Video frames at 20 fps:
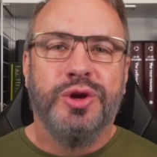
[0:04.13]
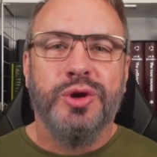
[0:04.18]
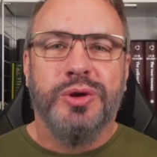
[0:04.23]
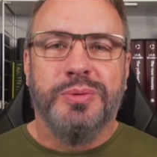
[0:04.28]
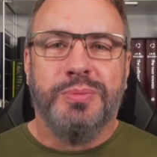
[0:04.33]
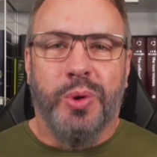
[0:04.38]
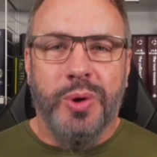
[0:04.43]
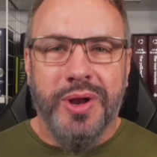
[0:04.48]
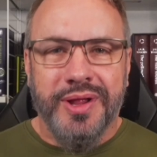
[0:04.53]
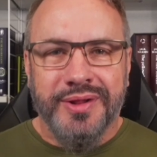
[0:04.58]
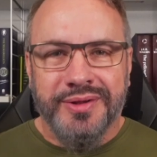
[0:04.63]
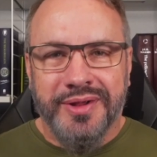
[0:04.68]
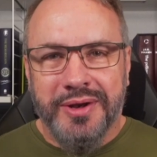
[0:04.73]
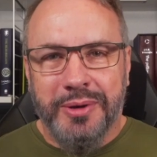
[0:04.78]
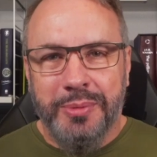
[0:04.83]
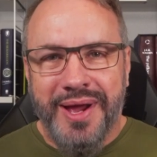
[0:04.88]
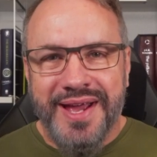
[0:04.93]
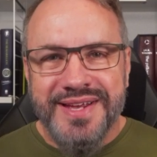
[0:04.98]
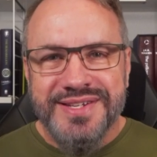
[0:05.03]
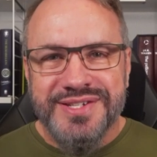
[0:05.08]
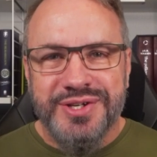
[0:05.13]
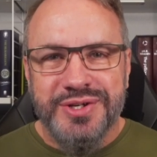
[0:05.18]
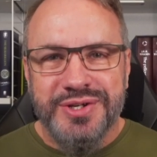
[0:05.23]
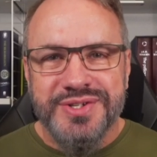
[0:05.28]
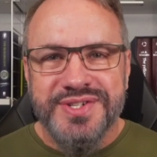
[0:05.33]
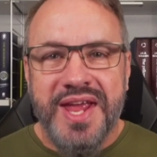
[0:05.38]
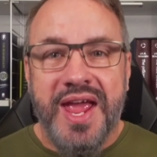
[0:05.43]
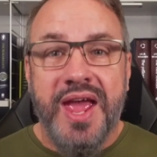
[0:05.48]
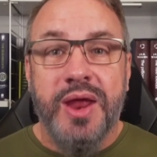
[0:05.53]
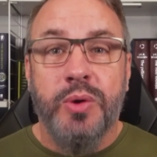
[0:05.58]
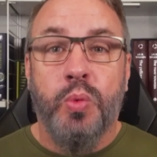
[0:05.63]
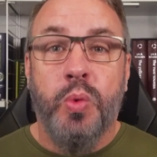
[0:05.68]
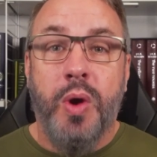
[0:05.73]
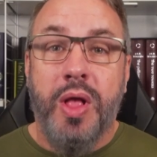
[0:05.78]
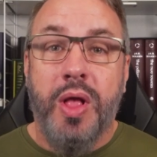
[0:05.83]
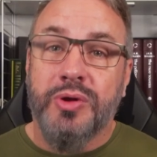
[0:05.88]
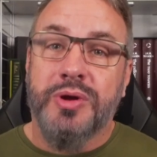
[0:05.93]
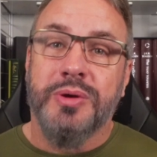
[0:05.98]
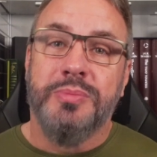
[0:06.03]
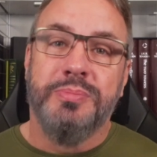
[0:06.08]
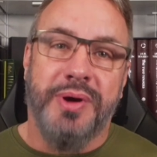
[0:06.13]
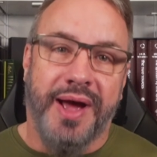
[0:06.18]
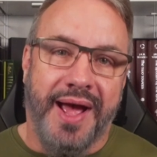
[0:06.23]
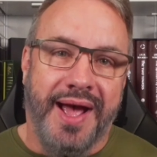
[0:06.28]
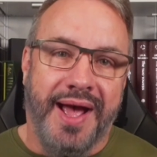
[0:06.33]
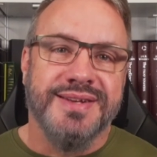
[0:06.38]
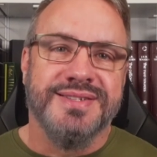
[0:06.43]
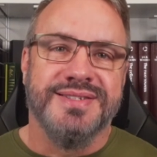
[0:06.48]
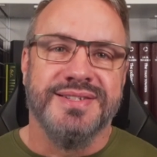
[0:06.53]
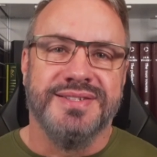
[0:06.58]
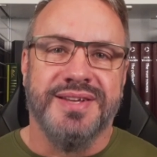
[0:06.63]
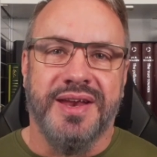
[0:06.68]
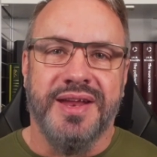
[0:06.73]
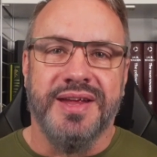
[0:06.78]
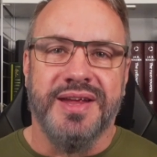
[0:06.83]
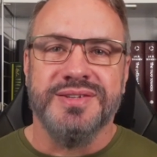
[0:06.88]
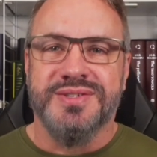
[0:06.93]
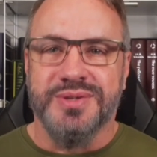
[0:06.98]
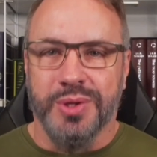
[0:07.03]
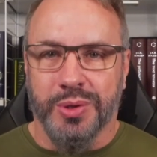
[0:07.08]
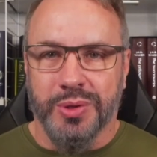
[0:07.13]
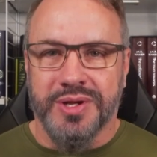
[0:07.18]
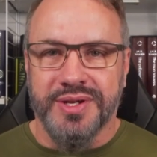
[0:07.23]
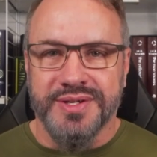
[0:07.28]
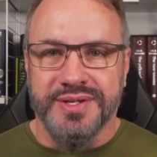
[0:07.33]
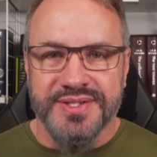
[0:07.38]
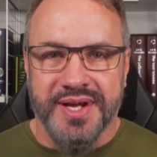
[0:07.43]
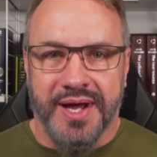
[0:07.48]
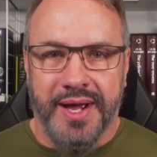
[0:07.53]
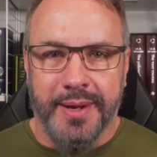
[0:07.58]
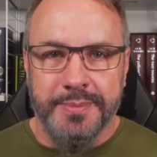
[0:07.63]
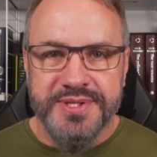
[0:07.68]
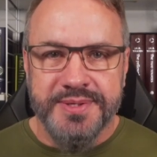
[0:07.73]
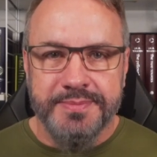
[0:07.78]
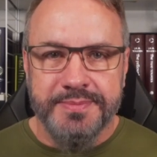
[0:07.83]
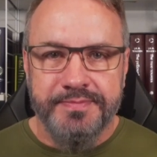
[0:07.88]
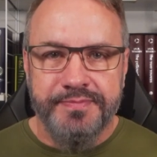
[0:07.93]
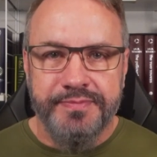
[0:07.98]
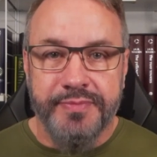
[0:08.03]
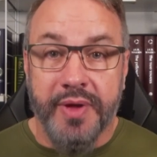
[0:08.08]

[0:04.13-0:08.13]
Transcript: Good morning, Little Masters, and welcome back to today's Tolkien Times.